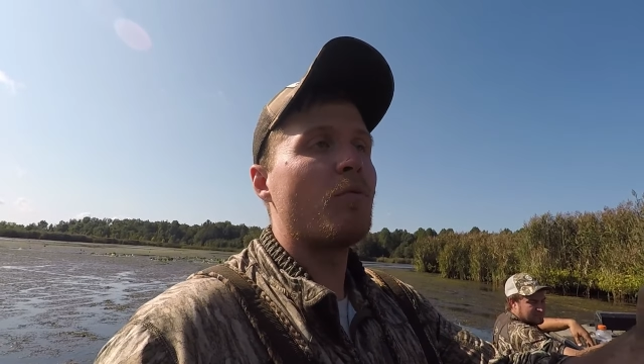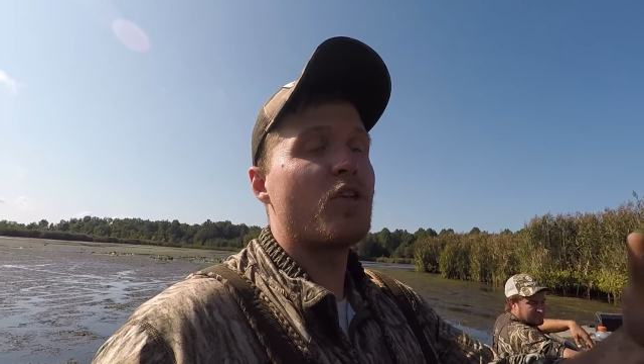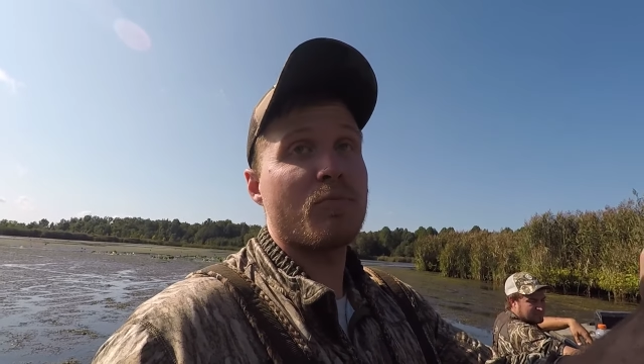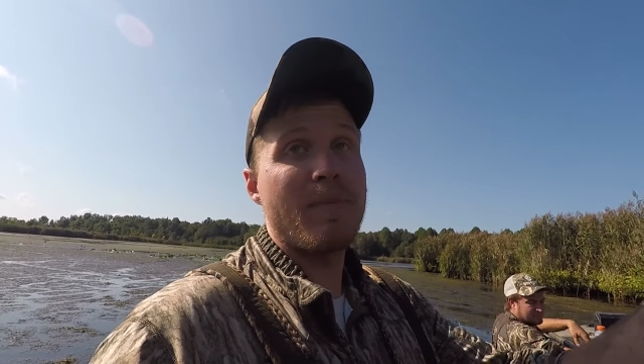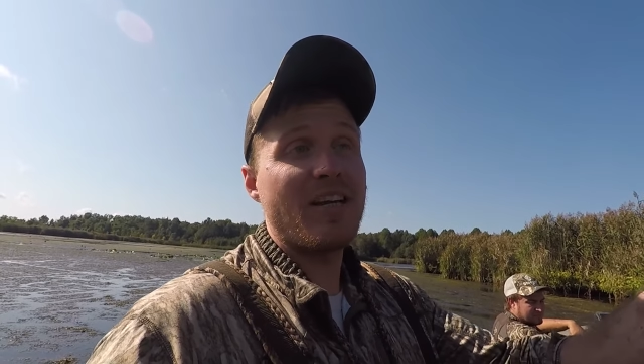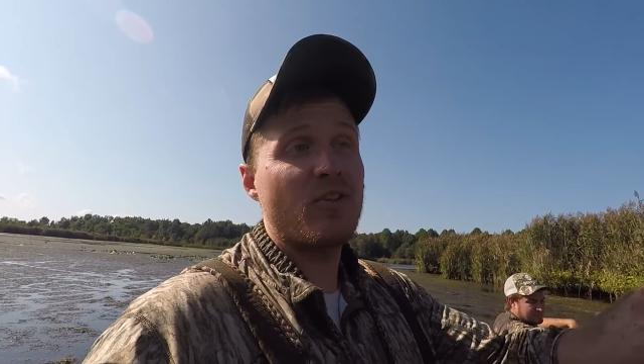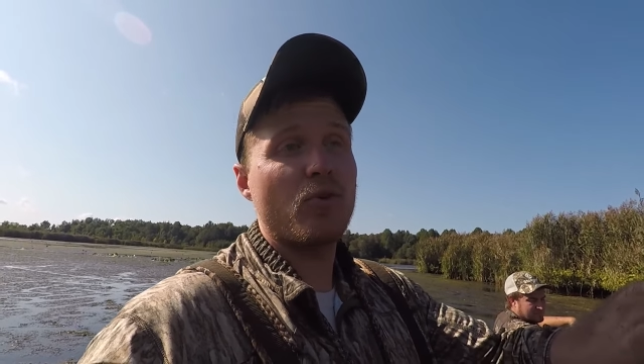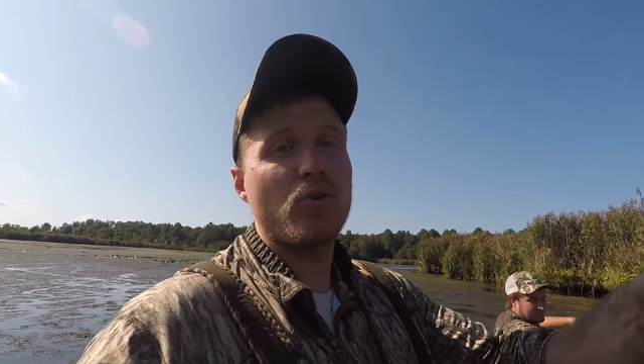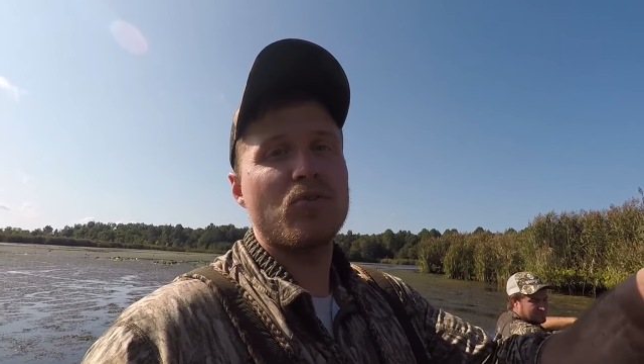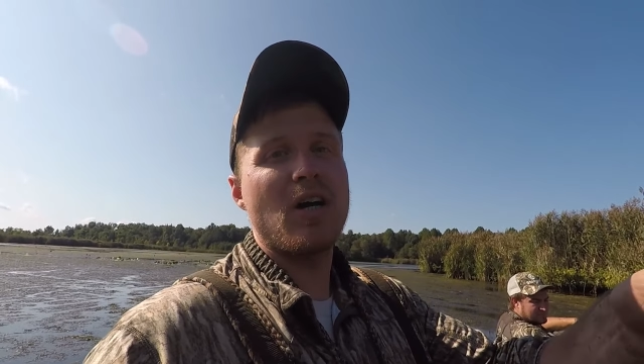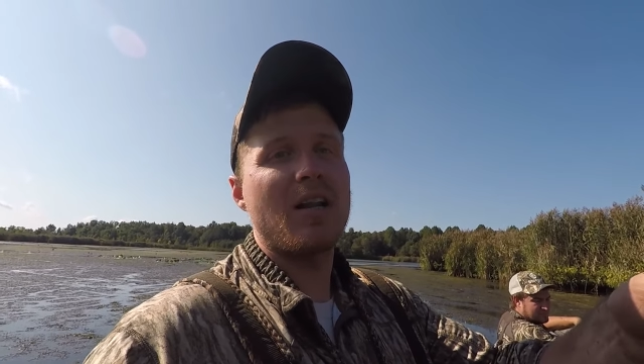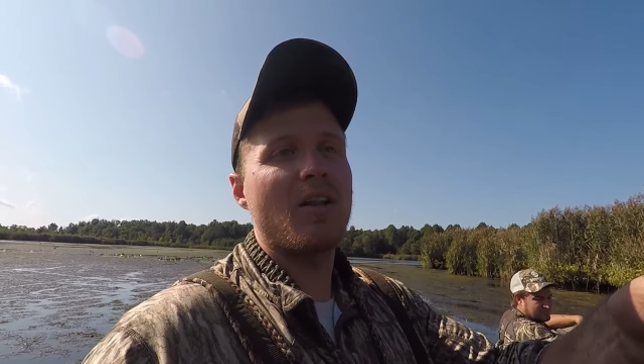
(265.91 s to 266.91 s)
Just make sure
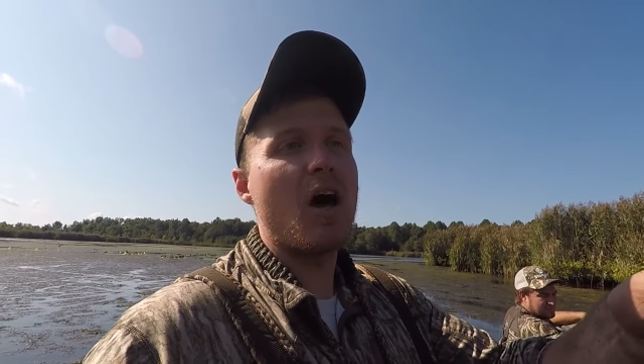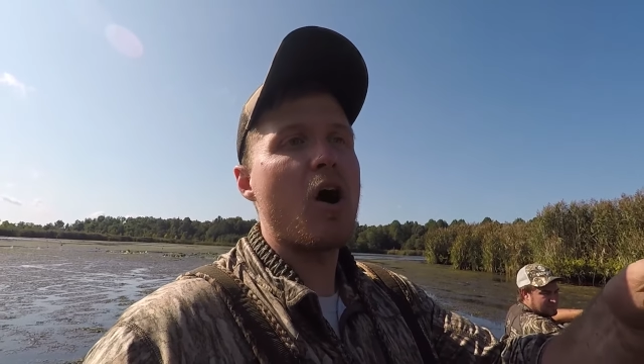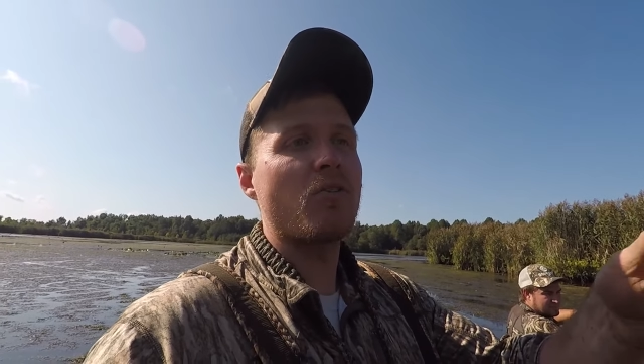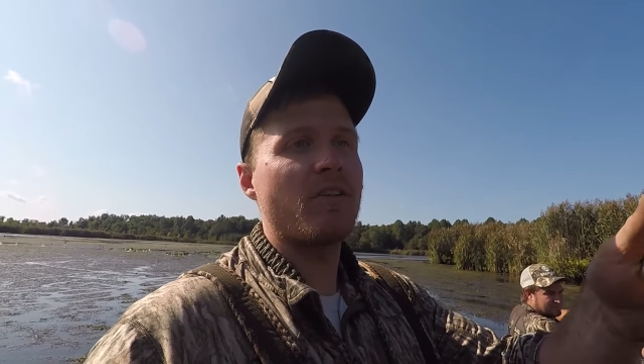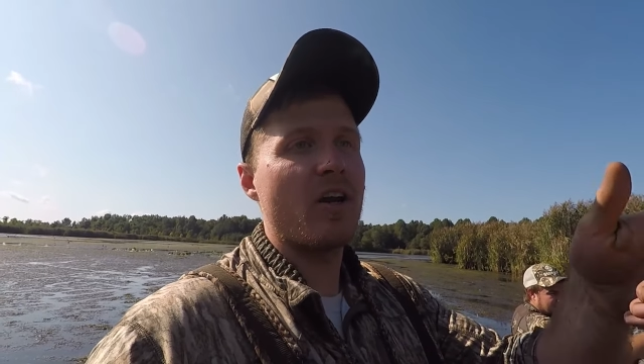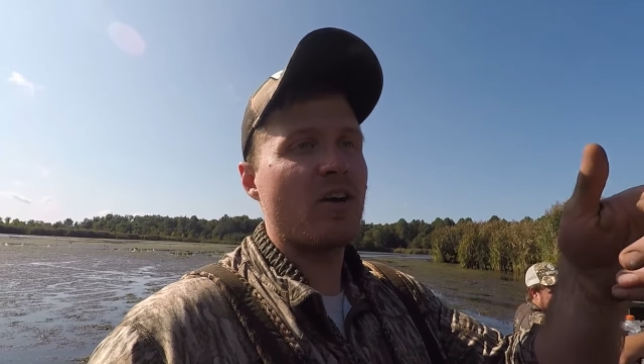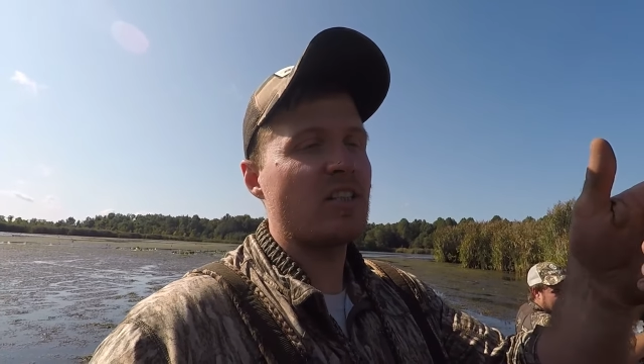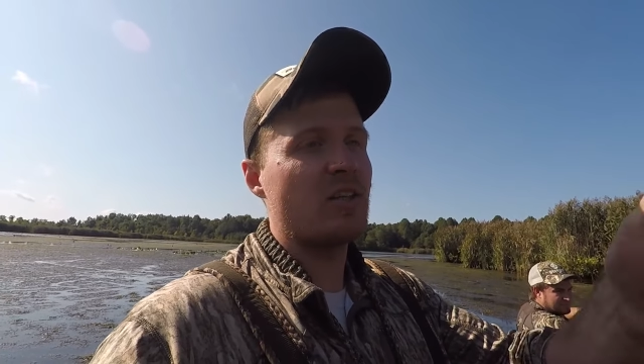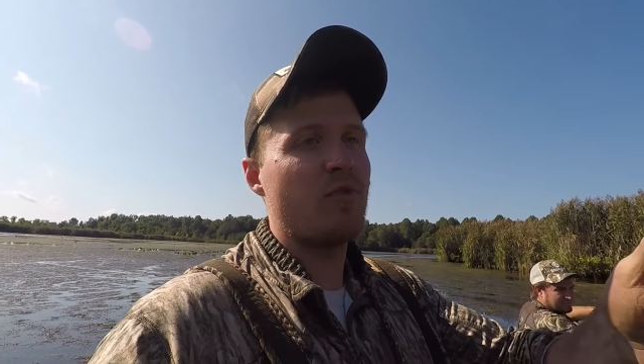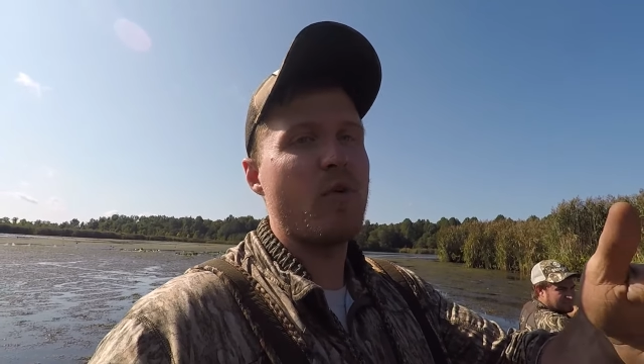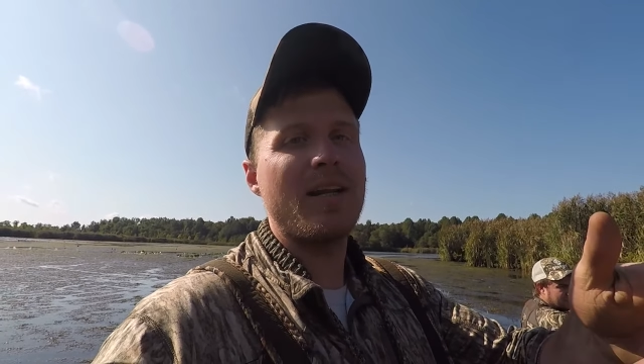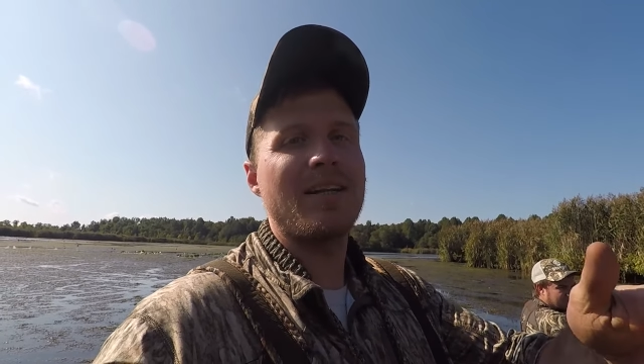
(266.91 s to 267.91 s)
there's not a log there, because
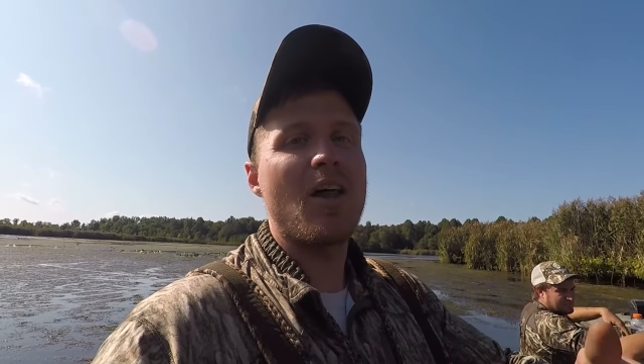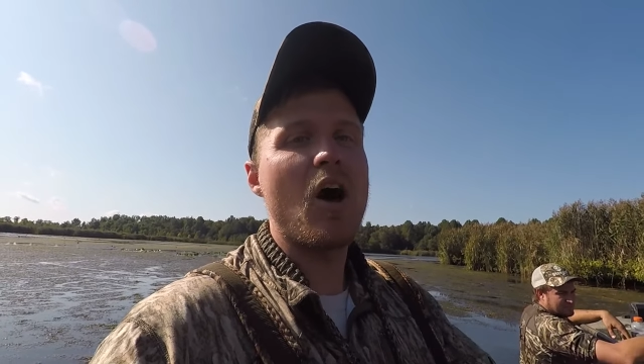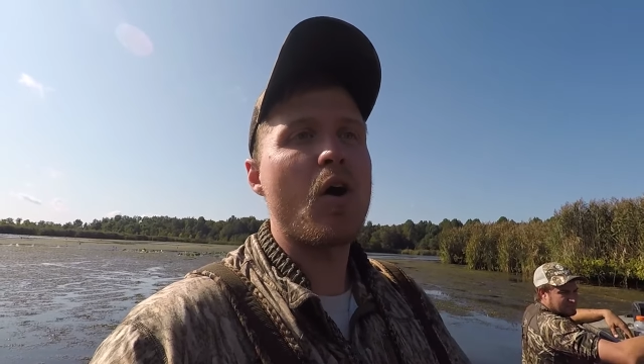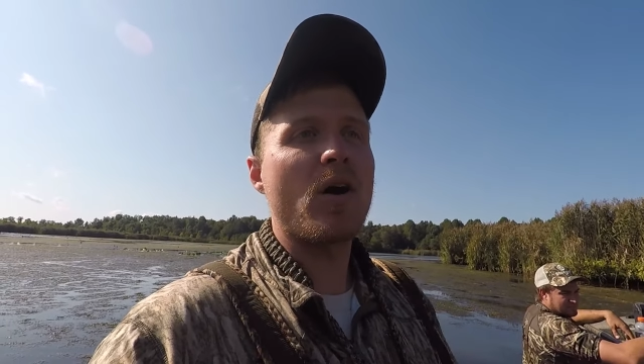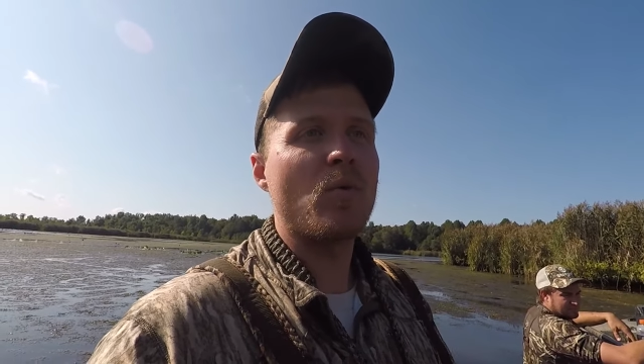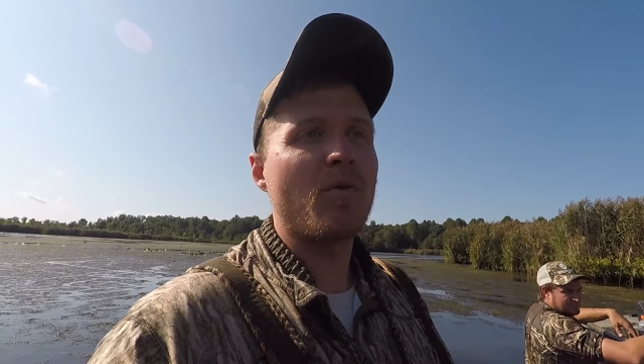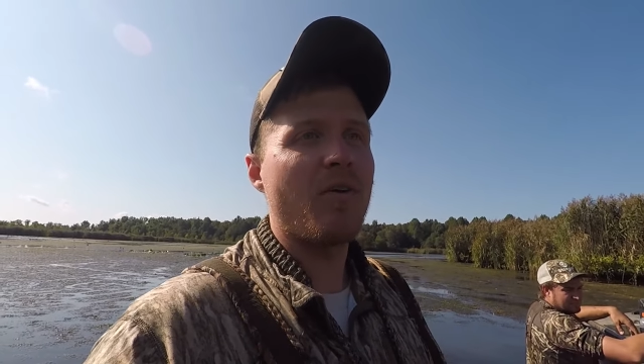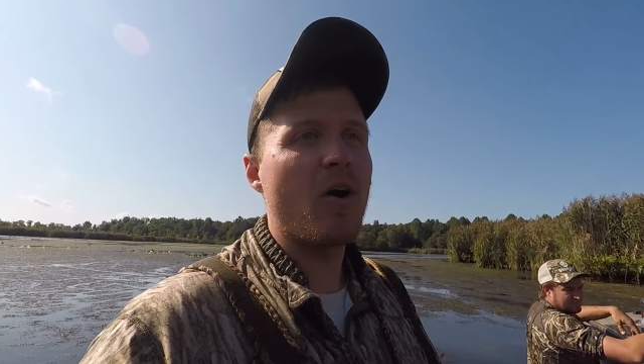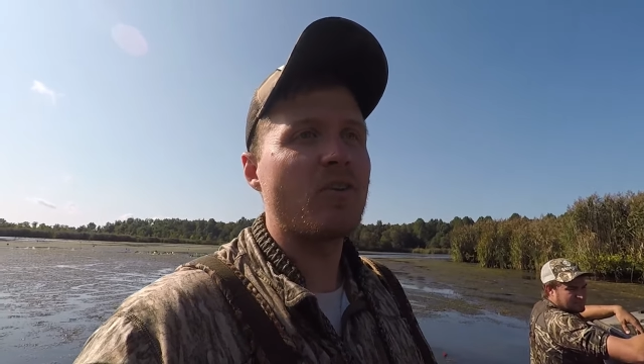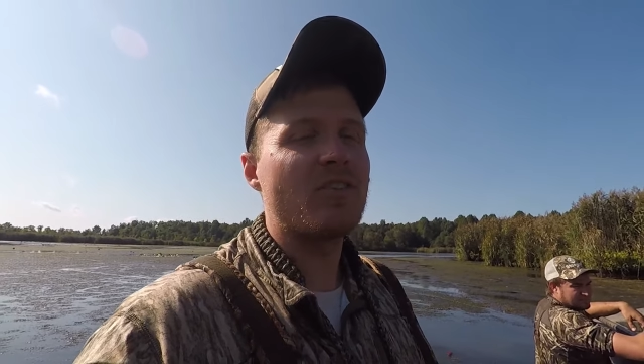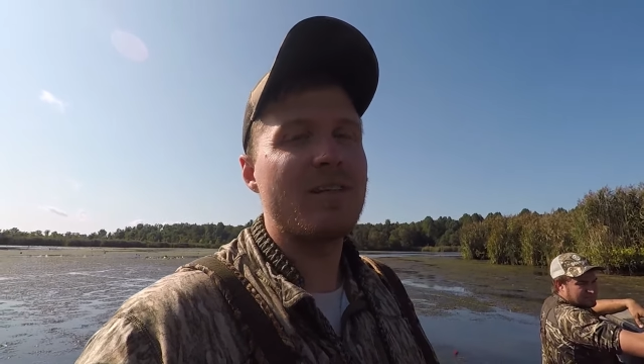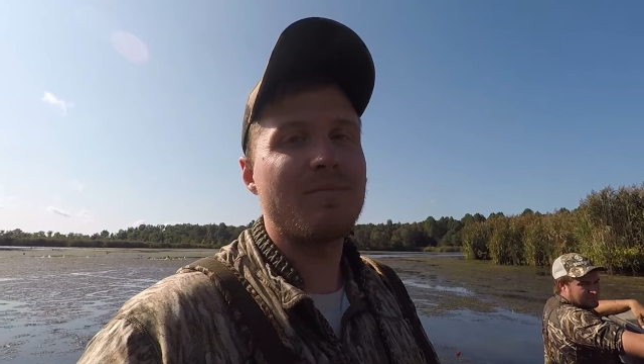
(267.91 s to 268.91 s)
if you hit a log in
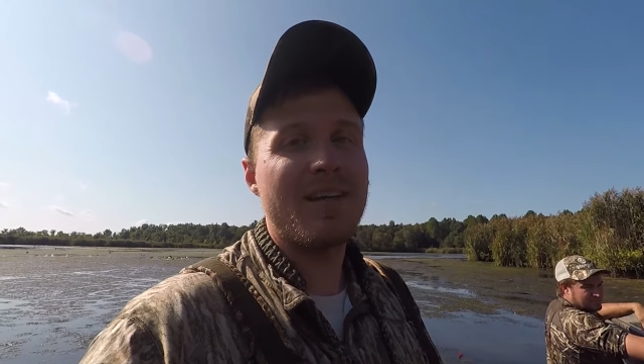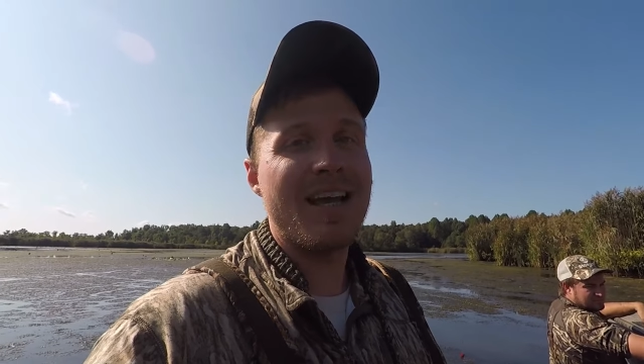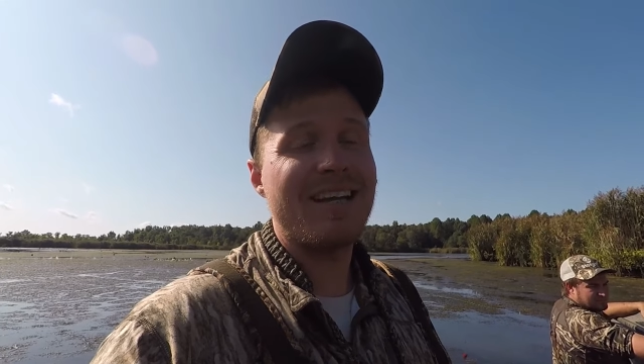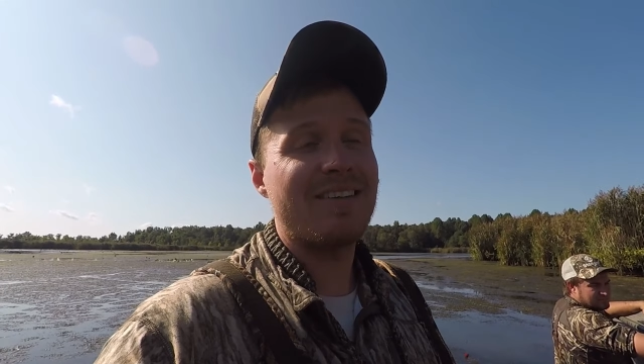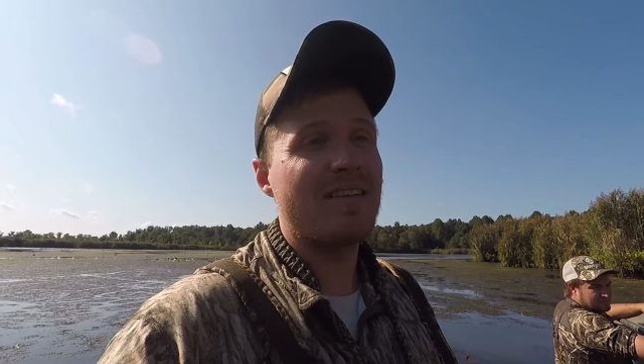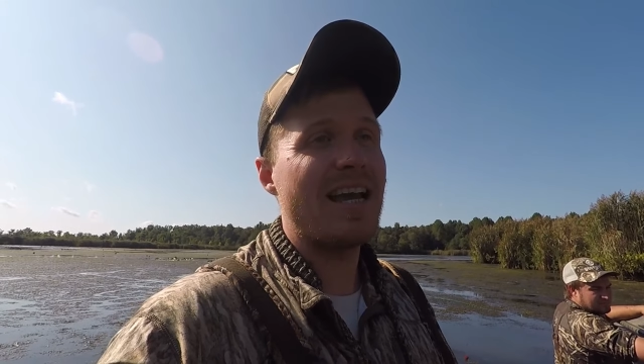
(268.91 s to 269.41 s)
reverse, it, it,